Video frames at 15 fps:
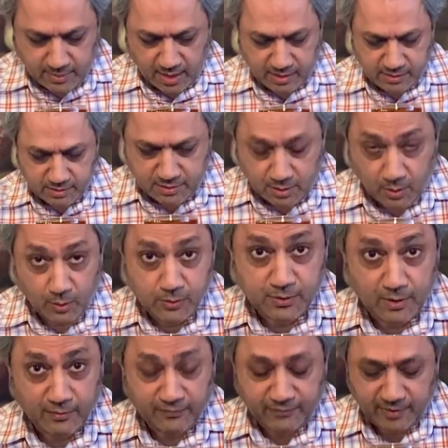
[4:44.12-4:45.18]
Nice nose
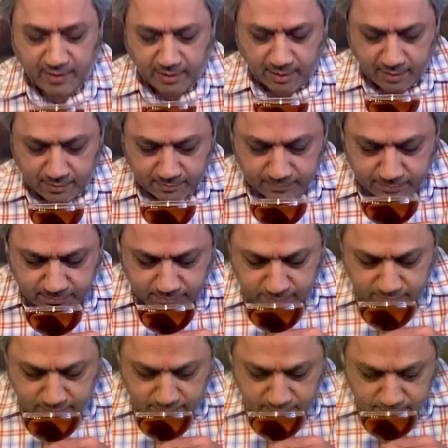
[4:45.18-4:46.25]
of the
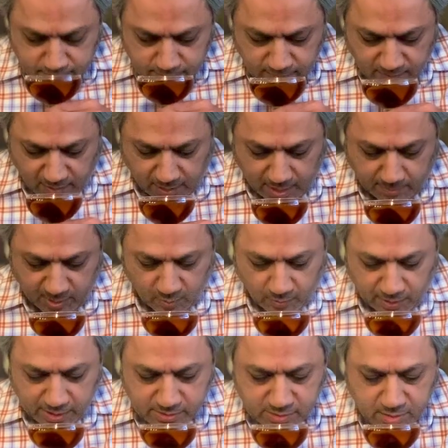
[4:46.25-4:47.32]
lemon
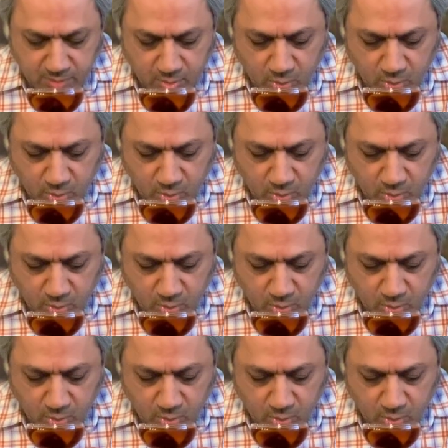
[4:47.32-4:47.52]
oils.